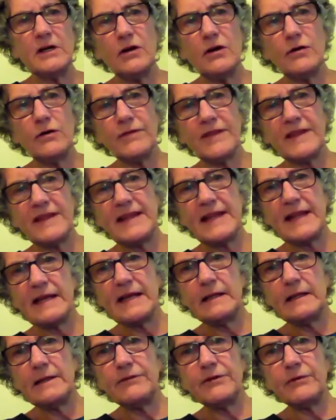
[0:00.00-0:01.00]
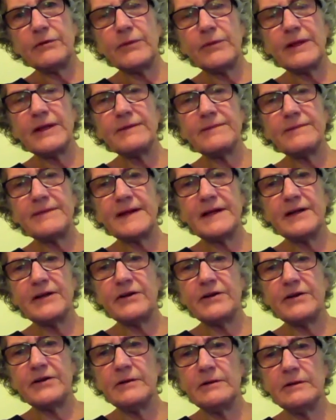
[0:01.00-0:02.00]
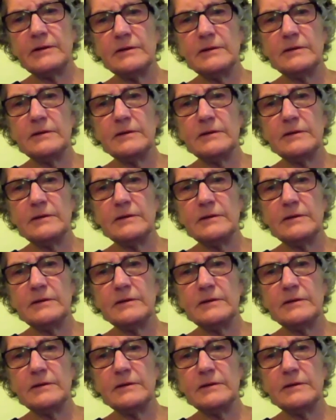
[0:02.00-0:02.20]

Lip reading: over the nail of your ring finger.